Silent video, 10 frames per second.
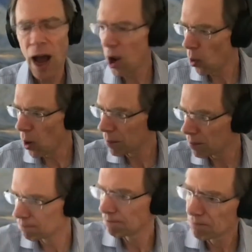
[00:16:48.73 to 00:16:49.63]
I want
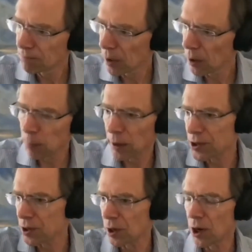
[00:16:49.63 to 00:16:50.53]
a
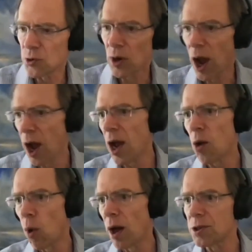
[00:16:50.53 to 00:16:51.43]
place in the country. I
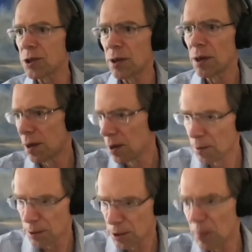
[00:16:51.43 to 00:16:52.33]
want
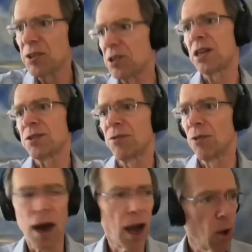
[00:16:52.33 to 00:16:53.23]
to be
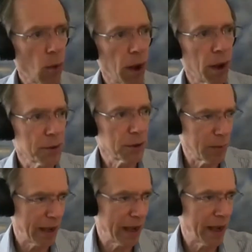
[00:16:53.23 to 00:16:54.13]
successful. I want
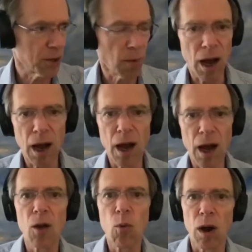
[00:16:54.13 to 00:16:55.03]
to be handsome.
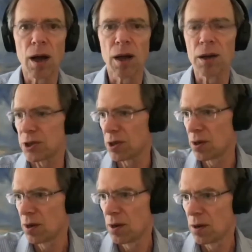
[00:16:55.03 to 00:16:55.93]
I want
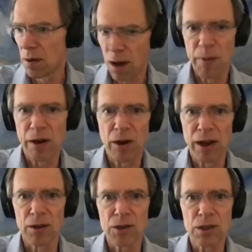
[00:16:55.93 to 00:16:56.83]
a bigger
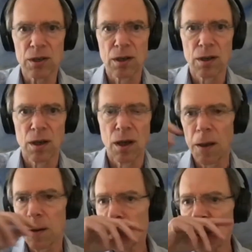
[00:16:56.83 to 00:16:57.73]
house.
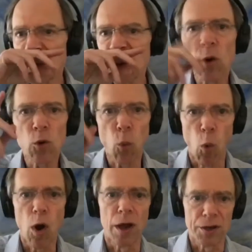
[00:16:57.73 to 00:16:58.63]
You look at the word
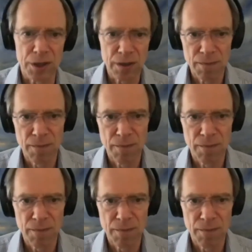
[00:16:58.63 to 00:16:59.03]
want.